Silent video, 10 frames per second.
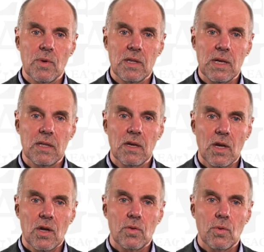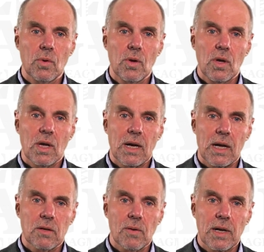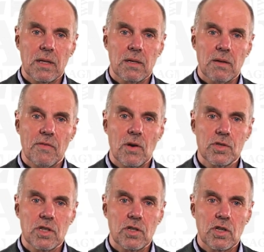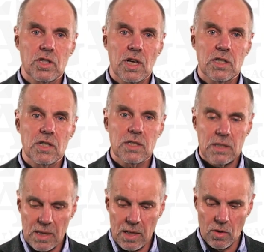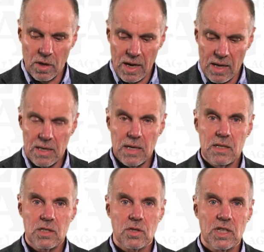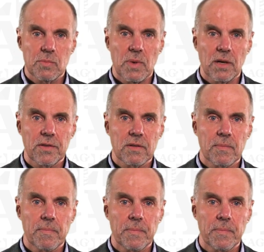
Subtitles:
we need to calculate velocity changes along any stress path.